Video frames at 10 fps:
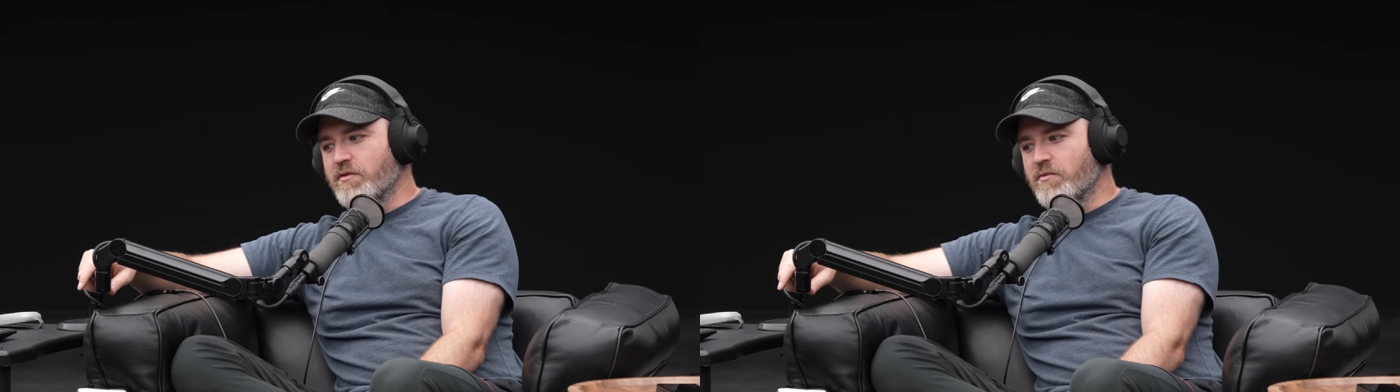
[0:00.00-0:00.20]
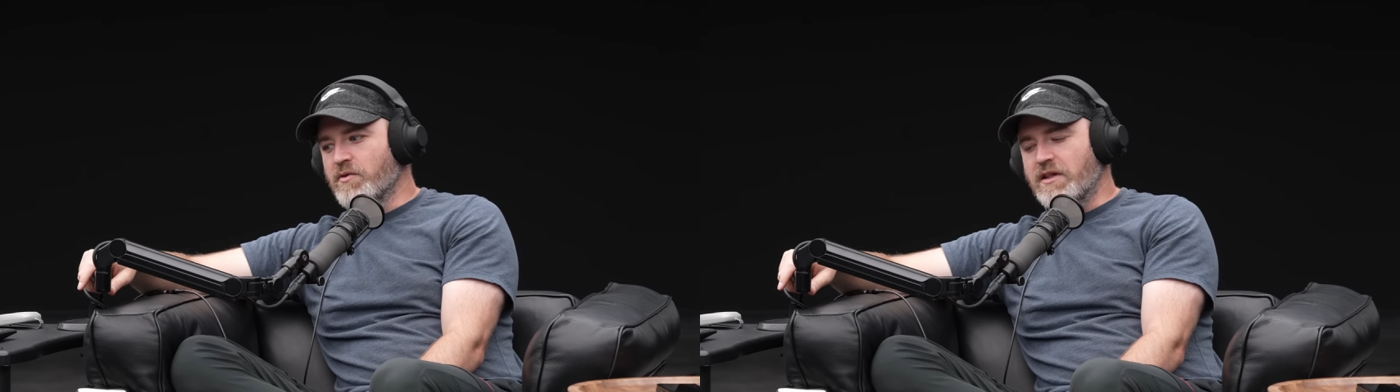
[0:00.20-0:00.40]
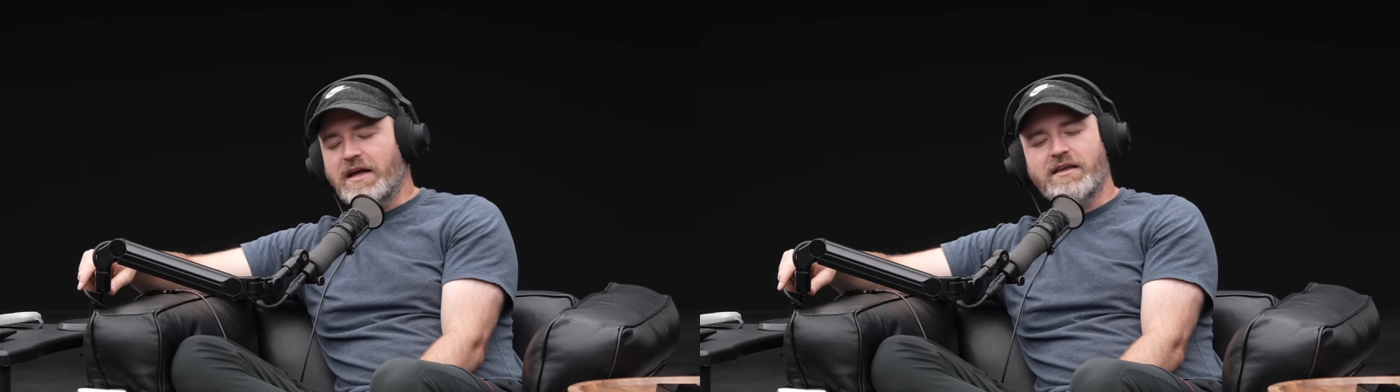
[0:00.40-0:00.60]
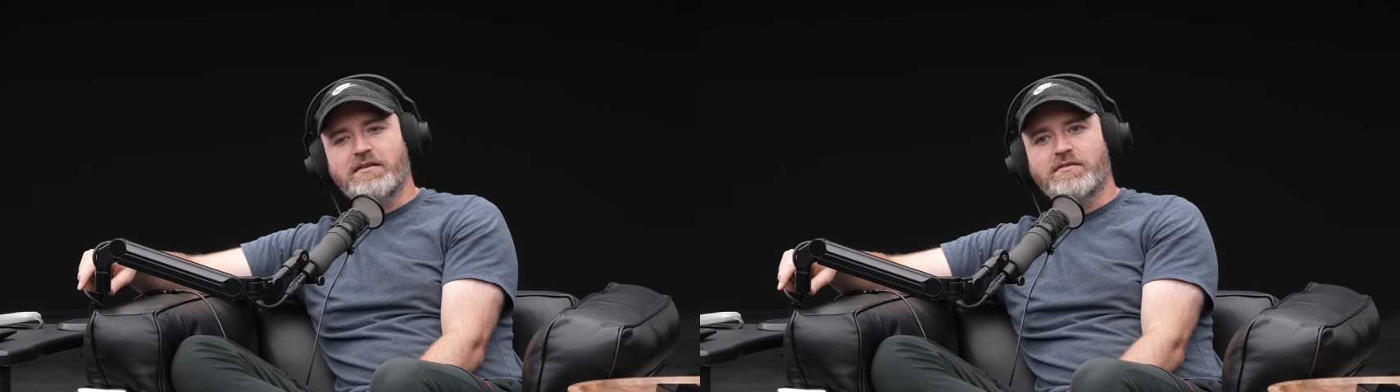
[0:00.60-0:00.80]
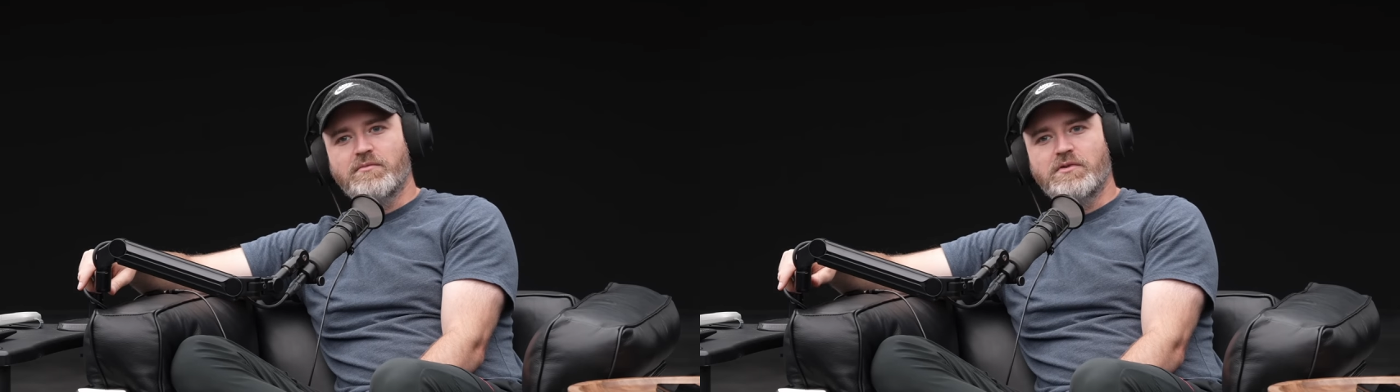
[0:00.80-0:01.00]
we're
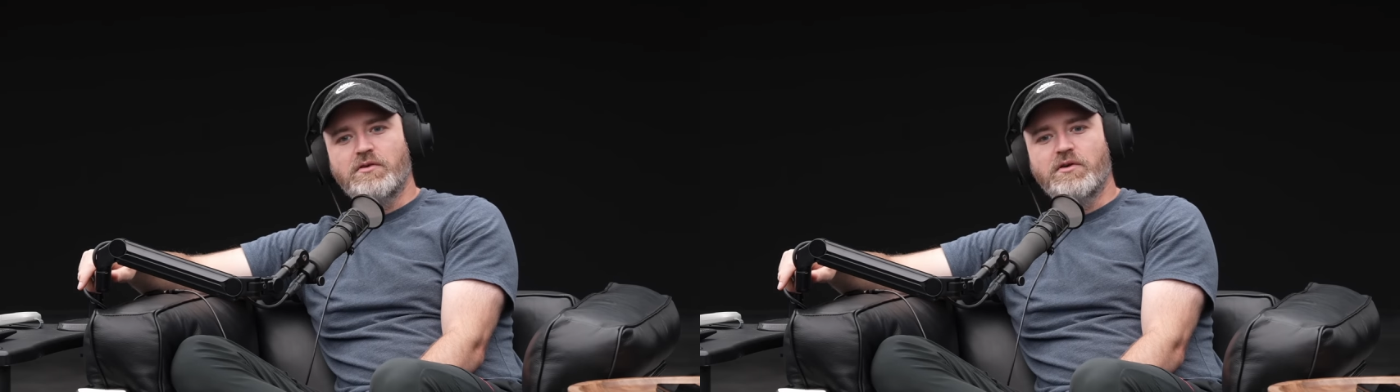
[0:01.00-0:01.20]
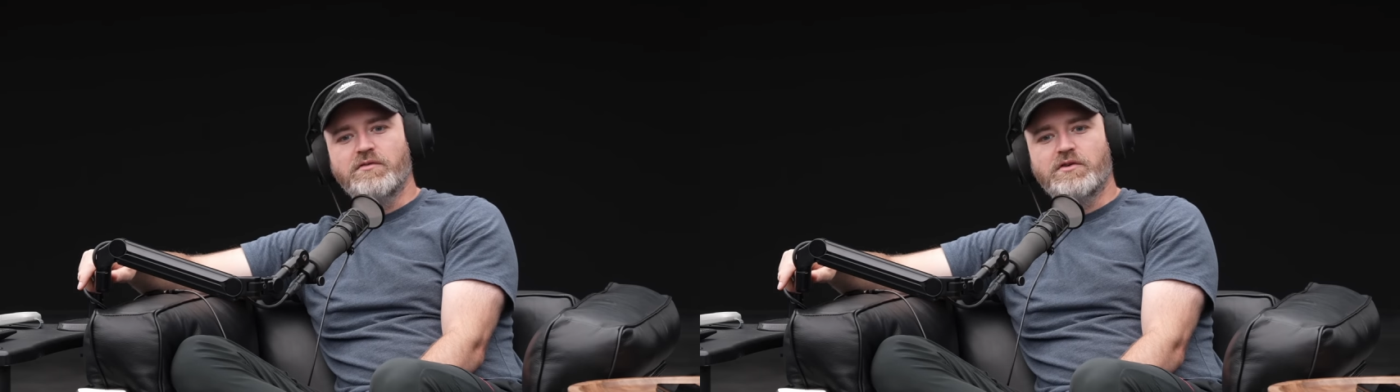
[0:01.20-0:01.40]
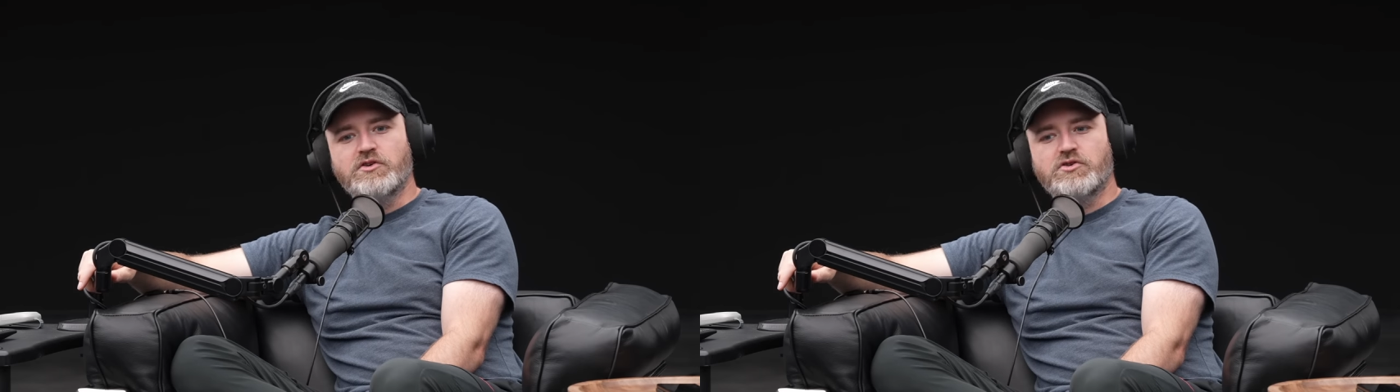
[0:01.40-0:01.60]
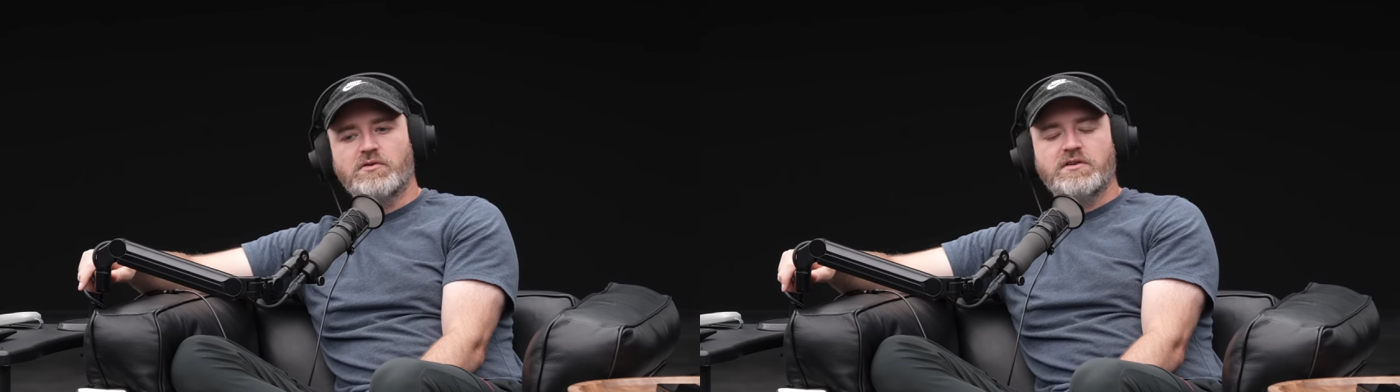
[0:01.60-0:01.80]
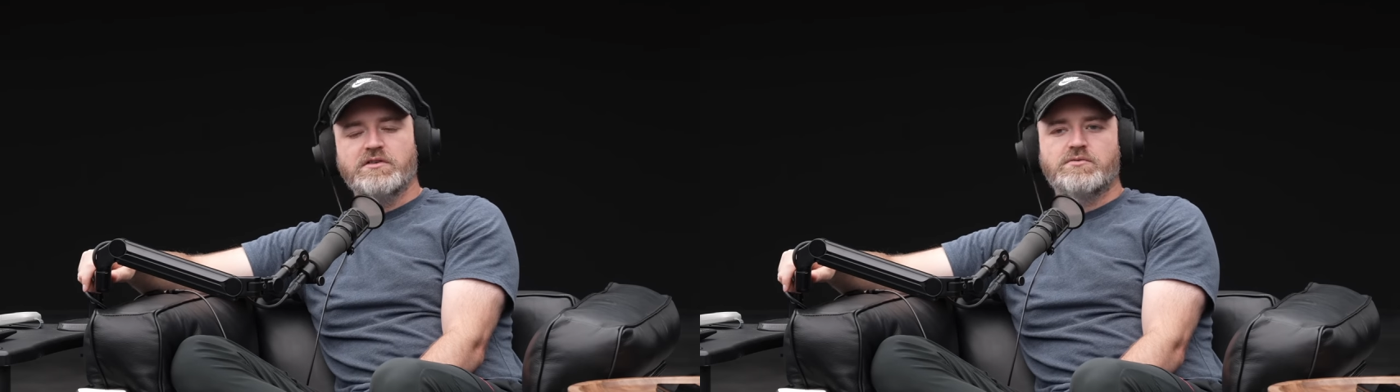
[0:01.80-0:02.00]
lacking some degree of
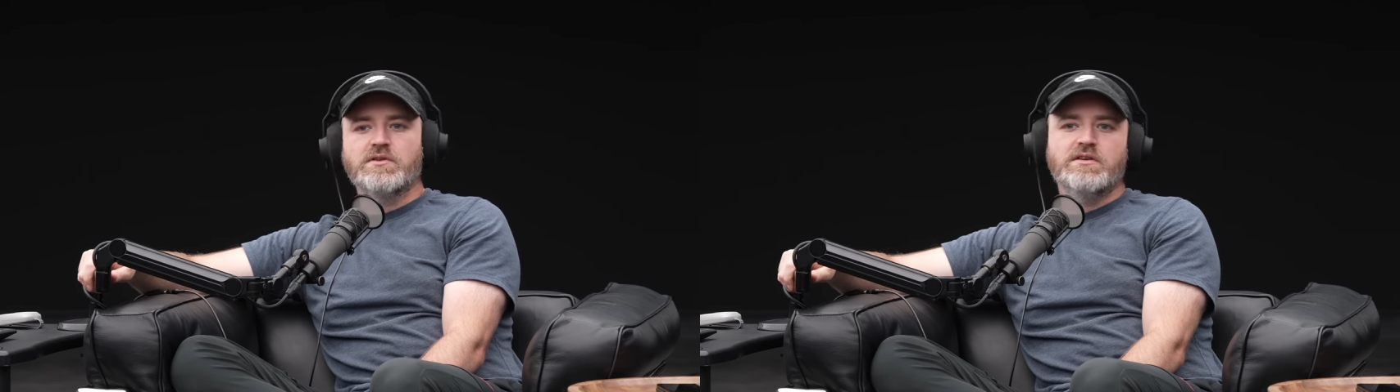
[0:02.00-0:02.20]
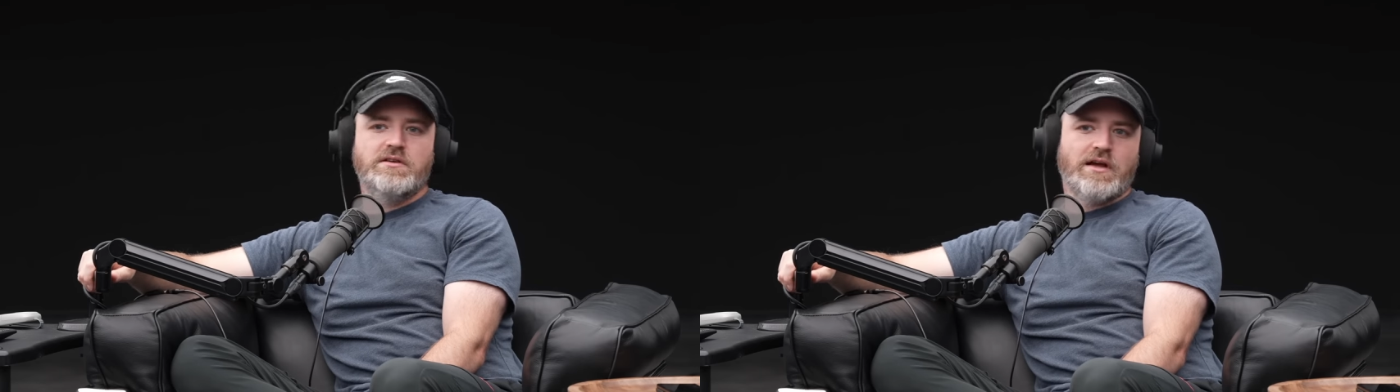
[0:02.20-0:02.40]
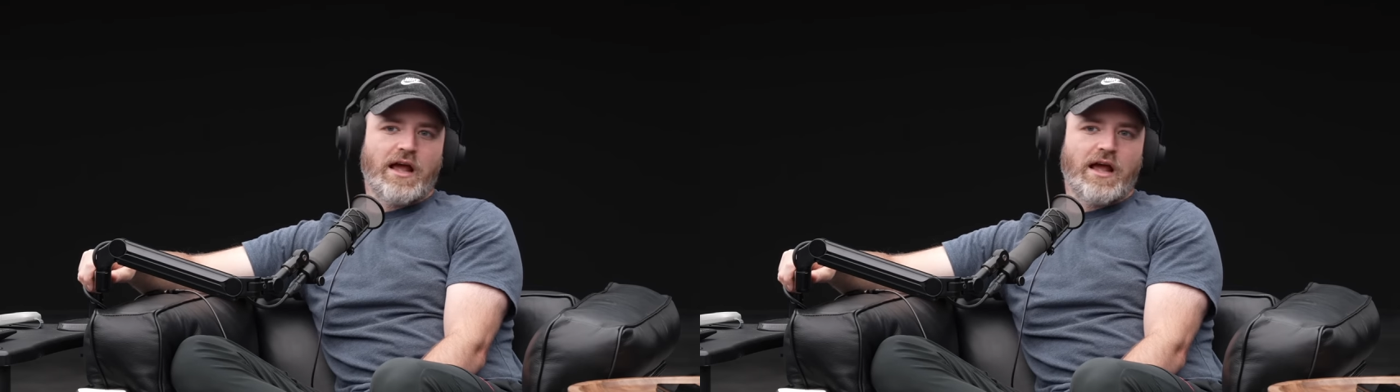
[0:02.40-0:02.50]
control. And it's really, I